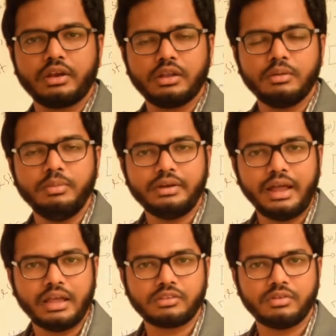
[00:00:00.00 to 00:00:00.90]
inhibit
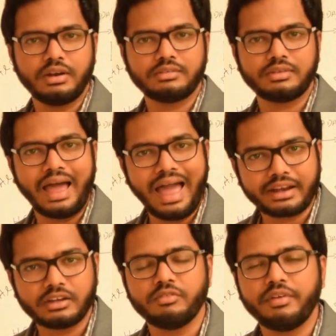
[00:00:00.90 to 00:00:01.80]
as well as
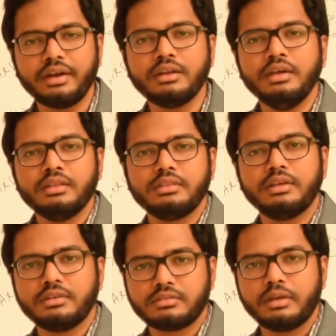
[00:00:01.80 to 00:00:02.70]
activate
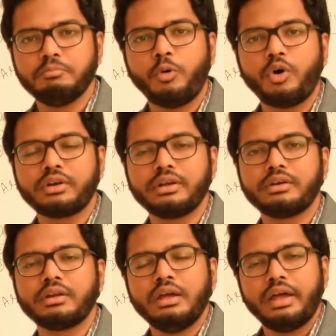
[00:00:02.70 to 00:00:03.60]
these
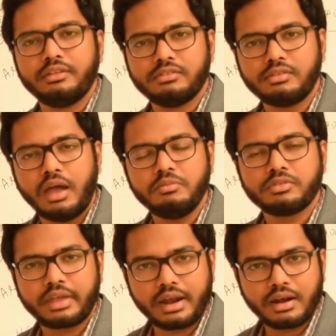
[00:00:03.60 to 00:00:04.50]
important
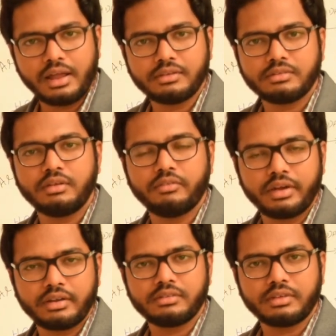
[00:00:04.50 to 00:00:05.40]
enzymes, catalyzing
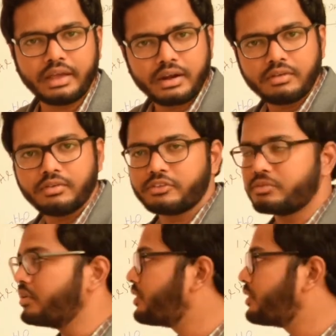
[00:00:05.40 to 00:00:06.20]
various irreversible